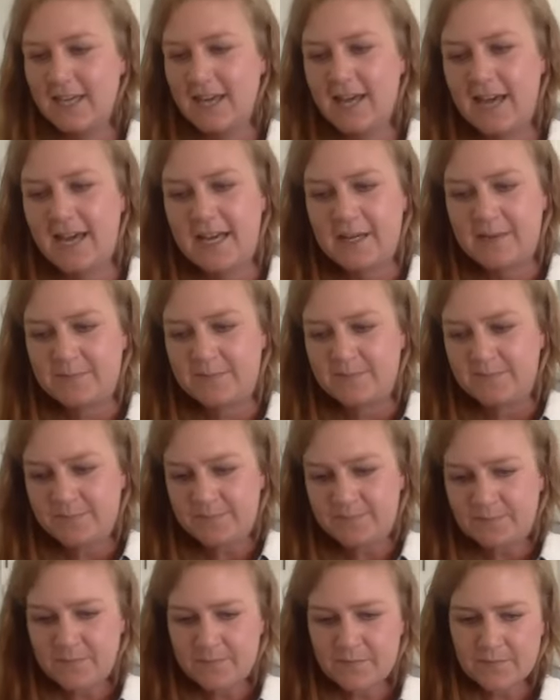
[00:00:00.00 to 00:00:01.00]

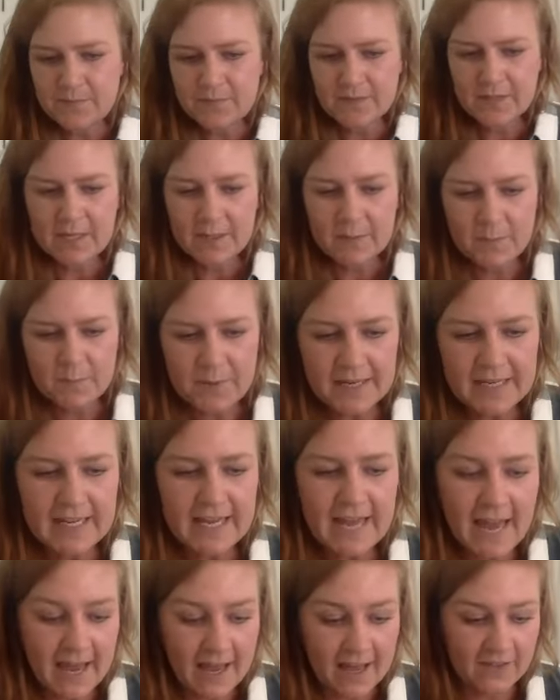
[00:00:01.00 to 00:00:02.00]
um but
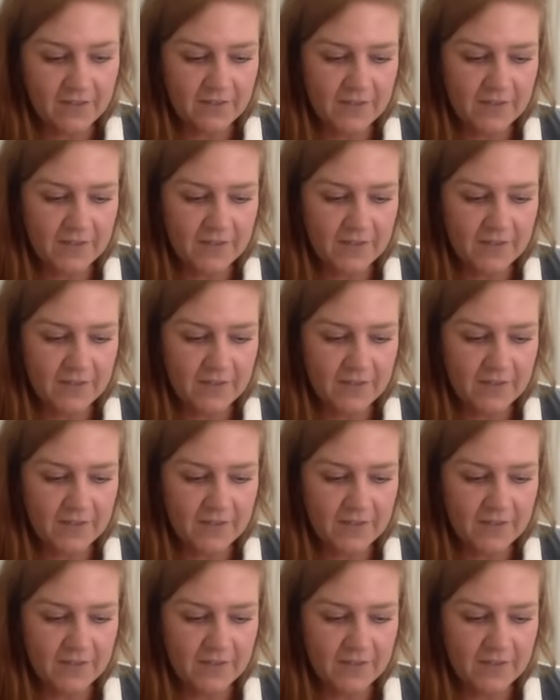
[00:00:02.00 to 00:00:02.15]
yeah